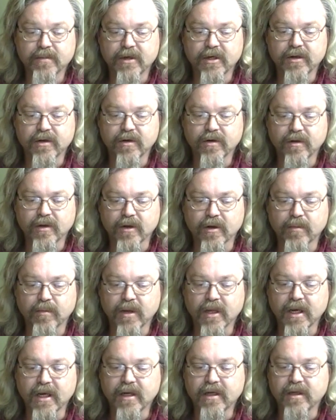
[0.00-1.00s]
nuclear
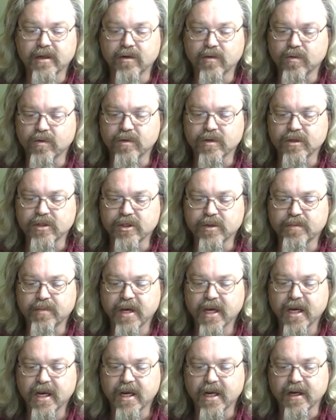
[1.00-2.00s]
plant in northern
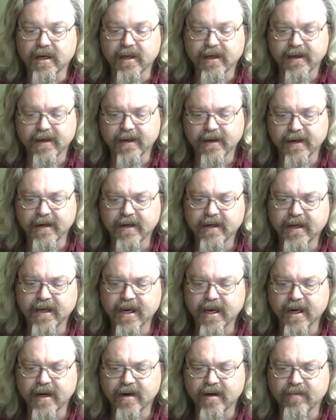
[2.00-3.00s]
Japan and
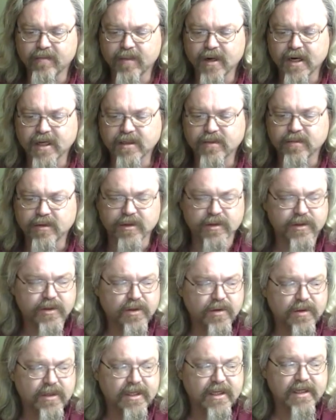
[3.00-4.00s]
indicated of possible
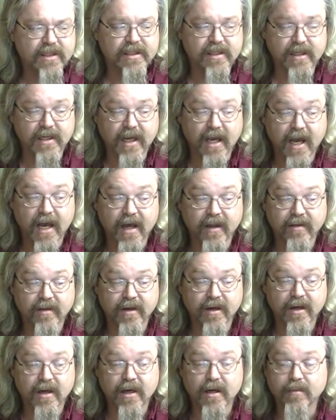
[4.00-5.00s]
new leaks in, at the
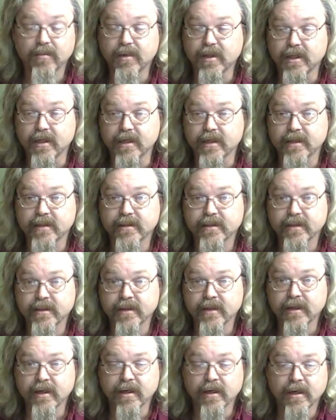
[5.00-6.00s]
complex.
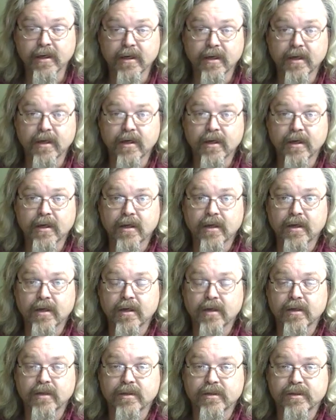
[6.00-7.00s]

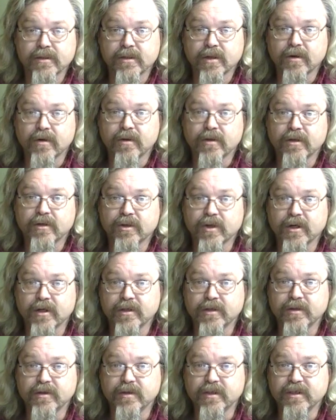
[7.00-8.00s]
So they're trying
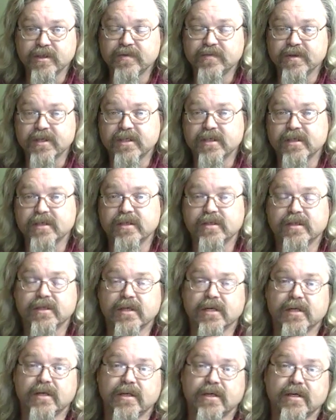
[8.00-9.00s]
to do these fixes
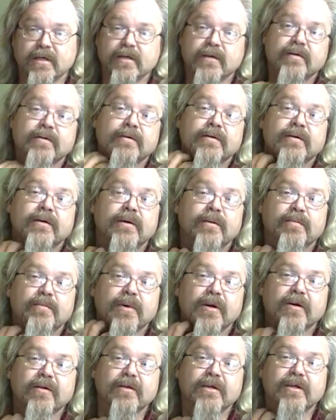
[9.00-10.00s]
and uh,
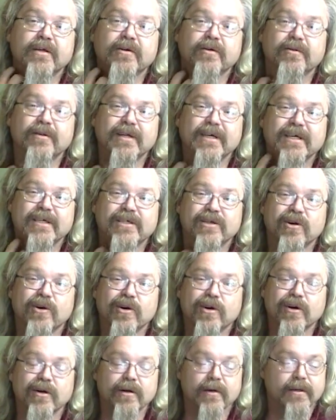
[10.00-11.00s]
apparently new leaks
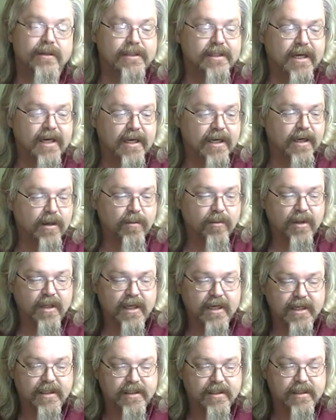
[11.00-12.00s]
are taking
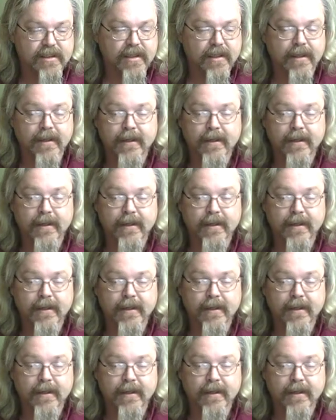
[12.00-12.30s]
place.